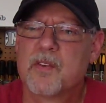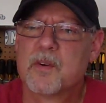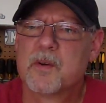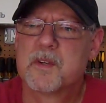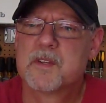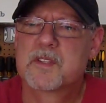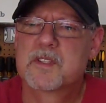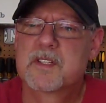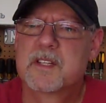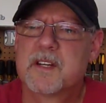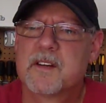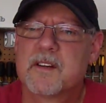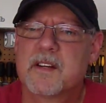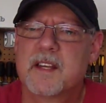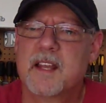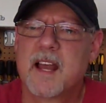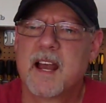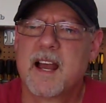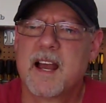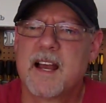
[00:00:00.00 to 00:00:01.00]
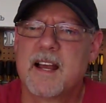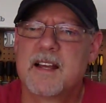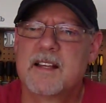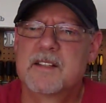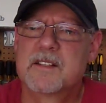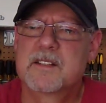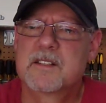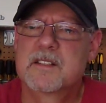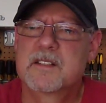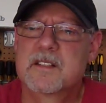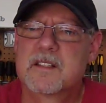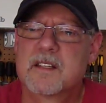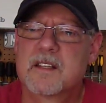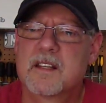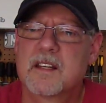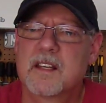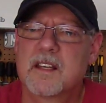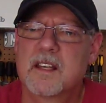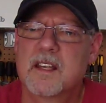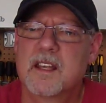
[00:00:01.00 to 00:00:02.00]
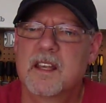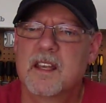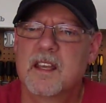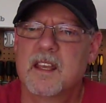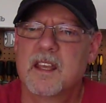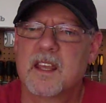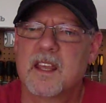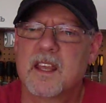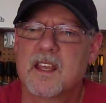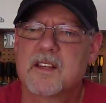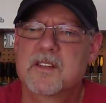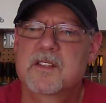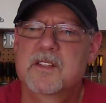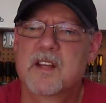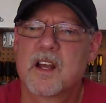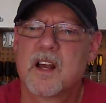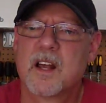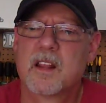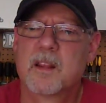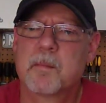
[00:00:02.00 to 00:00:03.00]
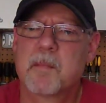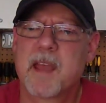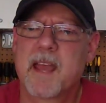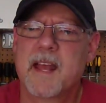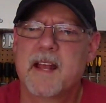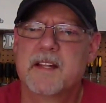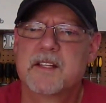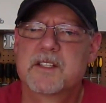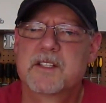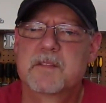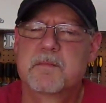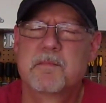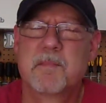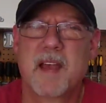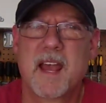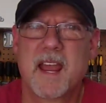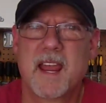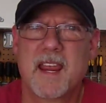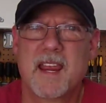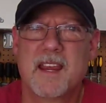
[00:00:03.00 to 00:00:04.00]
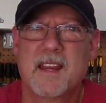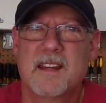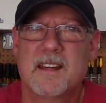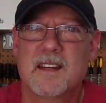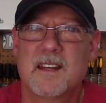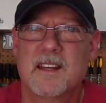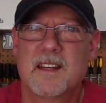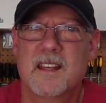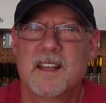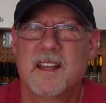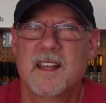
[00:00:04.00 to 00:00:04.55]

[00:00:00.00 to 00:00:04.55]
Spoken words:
Through his teary eyes, he saw the man's pain.